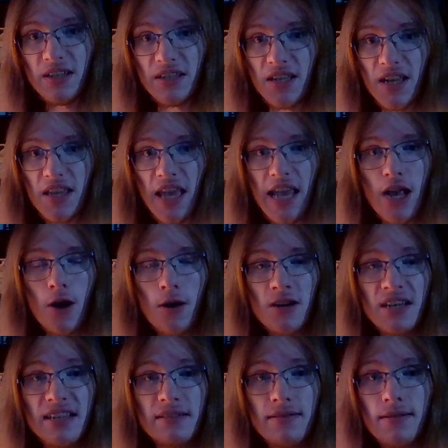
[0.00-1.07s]
this, they
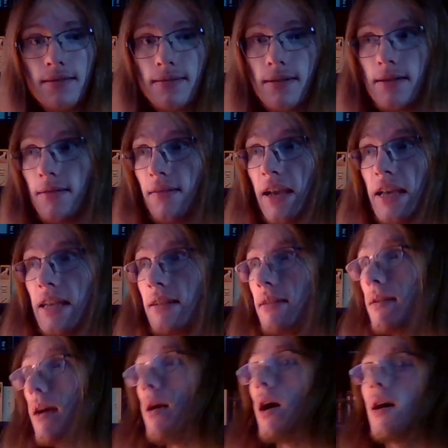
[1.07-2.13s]
are, like,
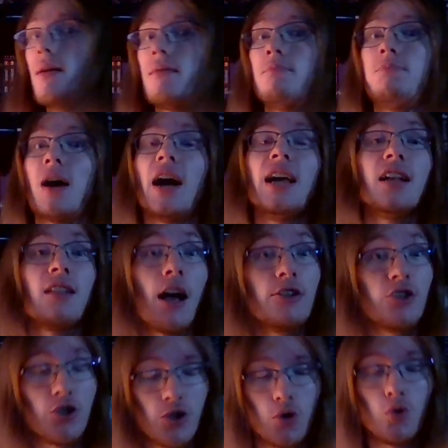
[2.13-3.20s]

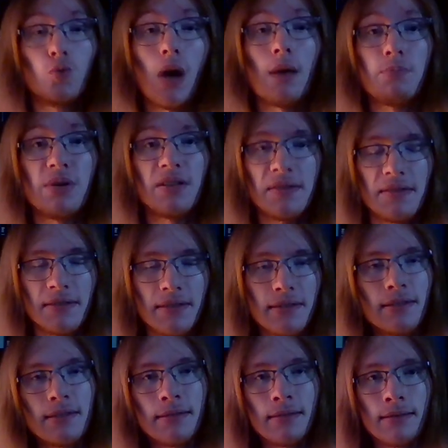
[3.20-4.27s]
biological
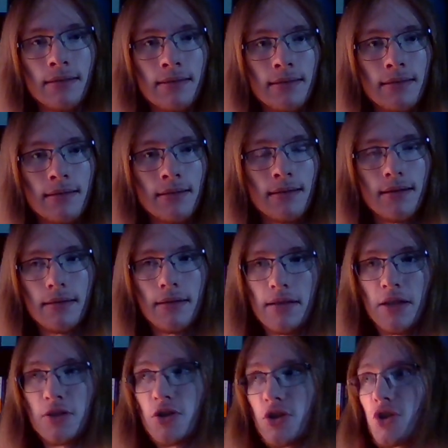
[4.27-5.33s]
weapons.
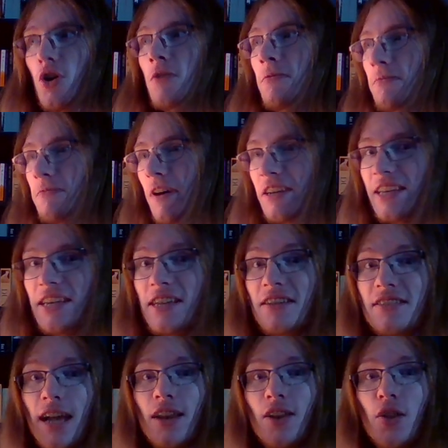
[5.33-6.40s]
They're so fucking
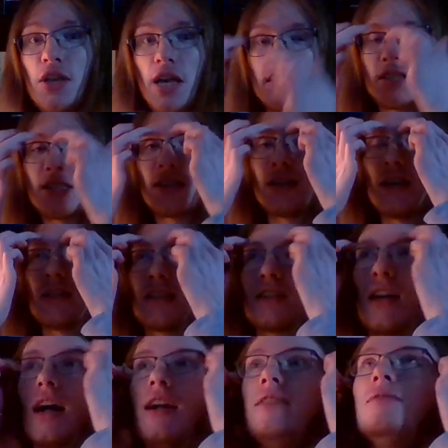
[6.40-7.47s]
deadly, it's
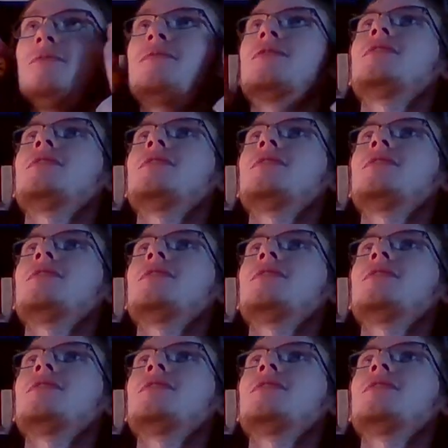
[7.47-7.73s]
kind of